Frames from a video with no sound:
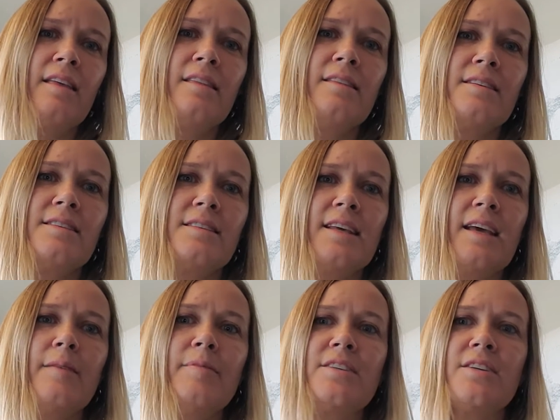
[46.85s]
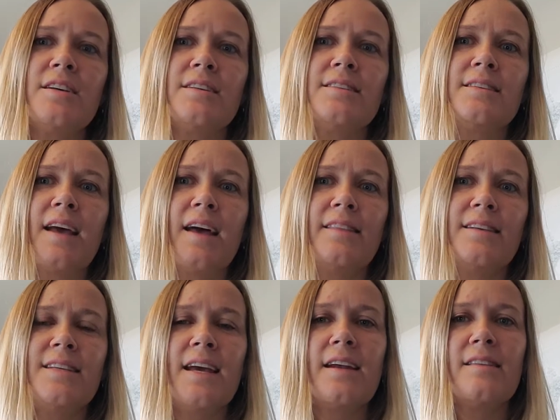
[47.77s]
Thus, the images and the
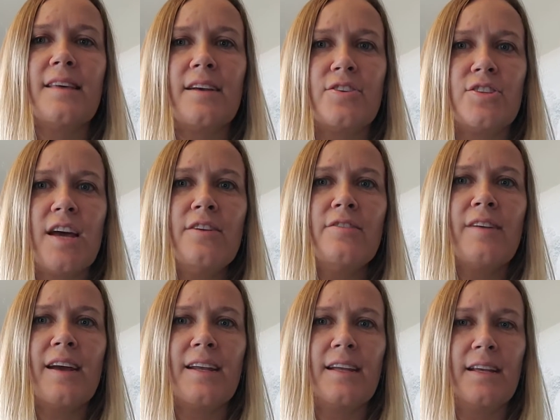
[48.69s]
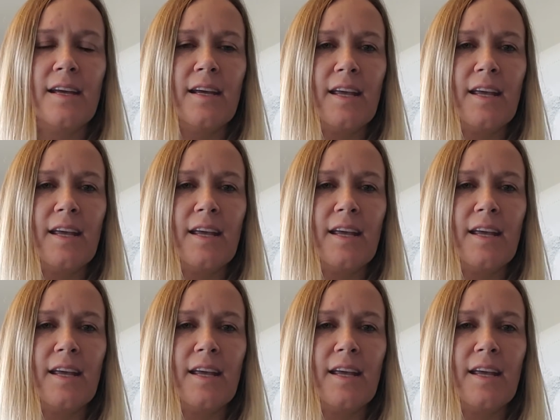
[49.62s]
data that are generated